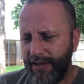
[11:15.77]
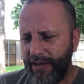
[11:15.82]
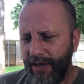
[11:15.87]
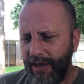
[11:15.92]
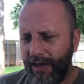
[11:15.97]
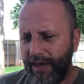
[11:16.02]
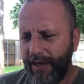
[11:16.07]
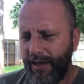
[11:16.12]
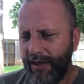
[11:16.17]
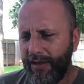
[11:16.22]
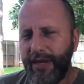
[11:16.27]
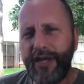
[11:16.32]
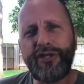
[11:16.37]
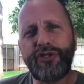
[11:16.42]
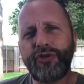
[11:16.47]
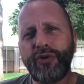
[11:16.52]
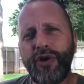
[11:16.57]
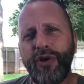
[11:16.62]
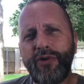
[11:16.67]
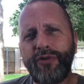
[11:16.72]

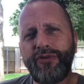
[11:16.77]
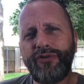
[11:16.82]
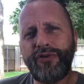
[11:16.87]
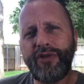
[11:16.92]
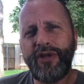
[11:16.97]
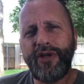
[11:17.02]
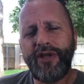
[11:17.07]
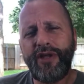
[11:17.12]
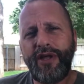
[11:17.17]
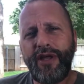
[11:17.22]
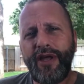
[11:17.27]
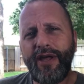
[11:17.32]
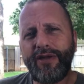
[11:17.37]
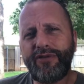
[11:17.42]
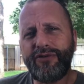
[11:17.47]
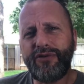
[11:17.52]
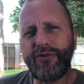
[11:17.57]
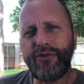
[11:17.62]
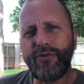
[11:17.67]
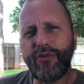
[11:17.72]
intros
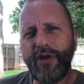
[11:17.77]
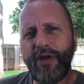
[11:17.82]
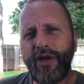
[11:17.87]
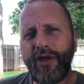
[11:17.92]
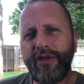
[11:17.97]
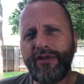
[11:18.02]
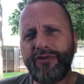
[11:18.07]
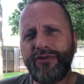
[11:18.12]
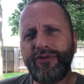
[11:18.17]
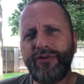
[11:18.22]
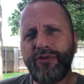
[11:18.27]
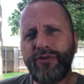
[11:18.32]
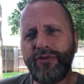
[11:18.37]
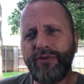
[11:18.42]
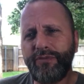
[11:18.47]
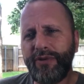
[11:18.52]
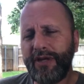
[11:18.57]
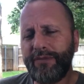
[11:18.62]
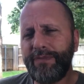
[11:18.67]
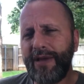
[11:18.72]

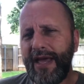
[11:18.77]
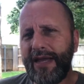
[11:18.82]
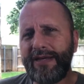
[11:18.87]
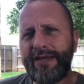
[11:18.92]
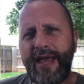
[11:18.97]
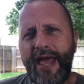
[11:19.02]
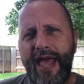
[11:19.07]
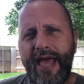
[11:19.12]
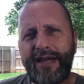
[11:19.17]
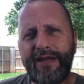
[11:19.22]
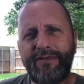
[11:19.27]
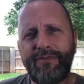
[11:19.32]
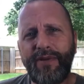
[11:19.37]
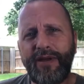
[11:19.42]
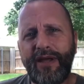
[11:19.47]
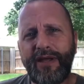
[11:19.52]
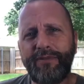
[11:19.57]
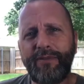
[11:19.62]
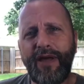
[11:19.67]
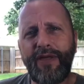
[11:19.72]
to
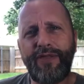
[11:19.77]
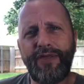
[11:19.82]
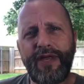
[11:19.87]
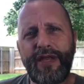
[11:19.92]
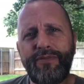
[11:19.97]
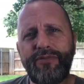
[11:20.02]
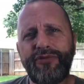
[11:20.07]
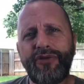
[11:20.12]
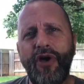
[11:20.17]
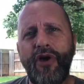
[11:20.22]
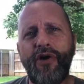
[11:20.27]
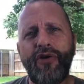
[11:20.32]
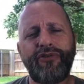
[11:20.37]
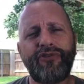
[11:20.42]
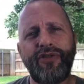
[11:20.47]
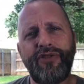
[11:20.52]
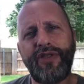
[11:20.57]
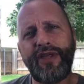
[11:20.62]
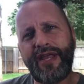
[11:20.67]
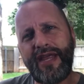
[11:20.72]
BigBadDad and my theme
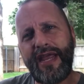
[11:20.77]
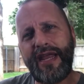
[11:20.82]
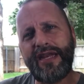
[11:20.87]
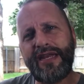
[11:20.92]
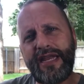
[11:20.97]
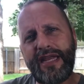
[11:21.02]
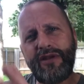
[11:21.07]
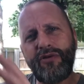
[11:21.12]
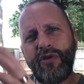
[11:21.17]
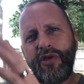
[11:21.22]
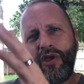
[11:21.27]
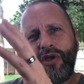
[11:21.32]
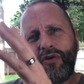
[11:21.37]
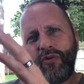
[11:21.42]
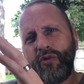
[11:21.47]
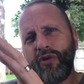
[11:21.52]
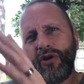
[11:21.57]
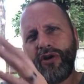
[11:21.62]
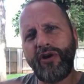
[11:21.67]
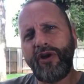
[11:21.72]
songs, and the ending
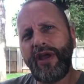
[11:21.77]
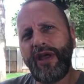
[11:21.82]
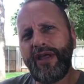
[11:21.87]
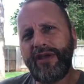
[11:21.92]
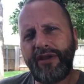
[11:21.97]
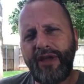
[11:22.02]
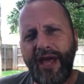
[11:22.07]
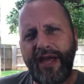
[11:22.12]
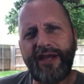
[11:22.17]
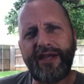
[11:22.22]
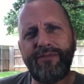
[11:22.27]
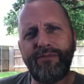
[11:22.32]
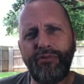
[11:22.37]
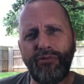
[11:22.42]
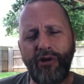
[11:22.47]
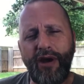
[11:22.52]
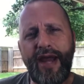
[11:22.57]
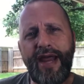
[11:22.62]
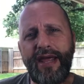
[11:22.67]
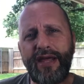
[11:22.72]
where I can
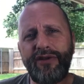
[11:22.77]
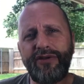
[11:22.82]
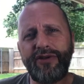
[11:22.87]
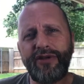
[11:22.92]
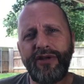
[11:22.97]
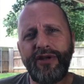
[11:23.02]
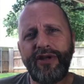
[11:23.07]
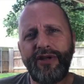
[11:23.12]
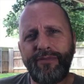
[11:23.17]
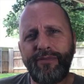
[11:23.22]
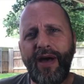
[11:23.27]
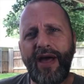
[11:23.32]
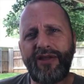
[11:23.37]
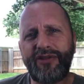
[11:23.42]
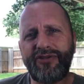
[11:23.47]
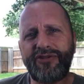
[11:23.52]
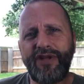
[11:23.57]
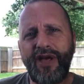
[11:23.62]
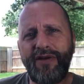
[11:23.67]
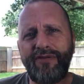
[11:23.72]
brand my
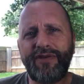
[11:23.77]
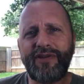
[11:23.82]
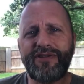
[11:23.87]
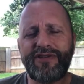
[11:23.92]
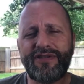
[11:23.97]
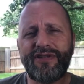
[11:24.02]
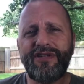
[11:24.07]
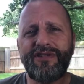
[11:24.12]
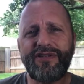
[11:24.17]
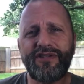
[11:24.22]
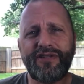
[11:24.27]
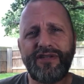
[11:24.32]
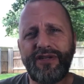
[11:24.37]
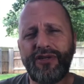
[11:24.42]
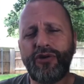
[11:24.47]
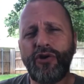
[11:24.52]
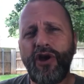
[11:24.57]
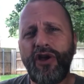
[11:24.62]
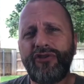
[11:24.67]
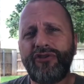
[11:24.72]
stuff consistently
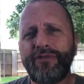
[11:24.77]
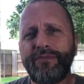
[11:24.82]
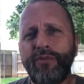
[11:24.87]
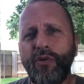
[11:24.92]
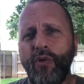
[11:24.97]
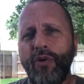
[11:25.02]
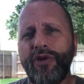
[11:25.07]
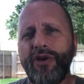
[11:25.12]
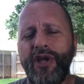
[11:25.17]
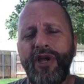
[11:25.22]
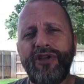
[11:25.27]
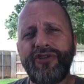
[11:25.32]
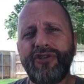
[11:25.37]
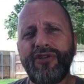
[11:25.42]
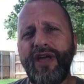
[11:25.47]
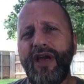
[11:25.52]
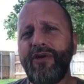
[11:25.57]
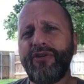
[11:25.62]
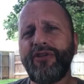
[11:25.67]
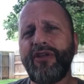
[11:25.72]
across the board.
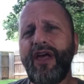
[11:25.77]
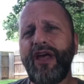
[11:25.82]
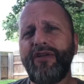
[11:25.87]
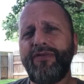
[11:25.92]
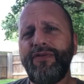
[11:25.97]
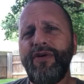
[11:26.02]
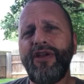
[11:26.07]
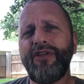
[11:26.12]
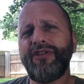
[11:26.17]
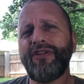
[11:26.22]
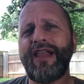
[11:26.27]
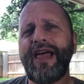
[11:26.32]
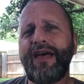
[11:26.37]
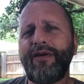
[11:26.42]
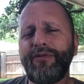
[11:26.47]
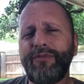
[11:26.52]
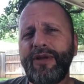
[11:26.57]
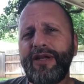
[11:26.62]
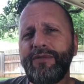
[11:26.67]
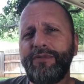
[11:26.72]
So that was a lot of fun. It
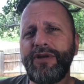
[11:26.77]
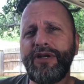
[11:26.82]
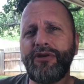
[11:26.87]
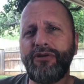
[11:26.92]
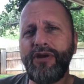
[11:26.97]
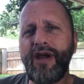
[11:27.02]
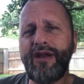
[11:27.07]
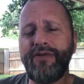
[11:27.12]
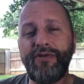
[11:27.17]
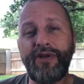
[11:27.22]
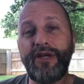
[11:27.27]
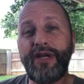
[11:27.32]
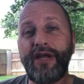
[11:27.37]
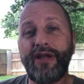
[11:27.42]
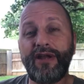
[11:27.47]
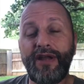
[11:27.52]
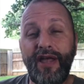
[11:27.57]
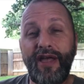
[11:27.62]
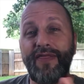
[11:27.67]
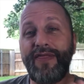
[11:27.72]
allowed me to be creative. And
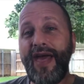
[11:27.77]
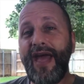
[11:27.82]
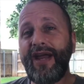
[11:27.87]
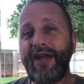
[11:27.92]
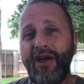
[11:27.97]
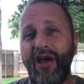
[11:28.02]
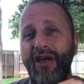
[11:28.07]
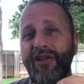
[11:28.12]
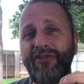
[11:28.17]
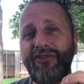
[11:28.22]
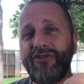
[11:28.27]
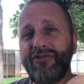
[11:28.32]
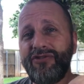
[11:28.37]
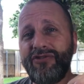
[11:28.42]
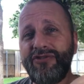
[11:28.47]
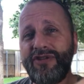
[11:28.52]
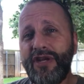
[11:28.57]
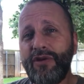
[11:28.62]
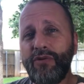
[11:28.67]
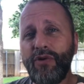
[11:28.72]
again, that costs
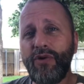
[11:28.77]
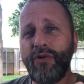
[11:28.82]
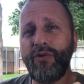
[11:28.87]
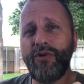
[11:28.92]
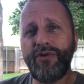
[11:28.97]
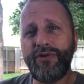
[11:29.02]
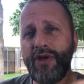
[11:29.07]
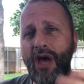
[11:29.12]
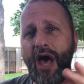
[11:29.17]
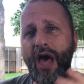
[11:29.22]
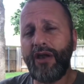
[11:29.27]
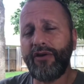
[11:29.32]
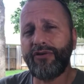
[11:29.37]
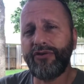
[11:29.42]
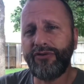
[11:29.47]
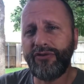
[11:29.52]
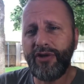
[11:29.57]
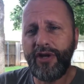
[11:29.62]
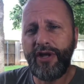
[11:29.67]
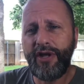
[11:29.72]
$0.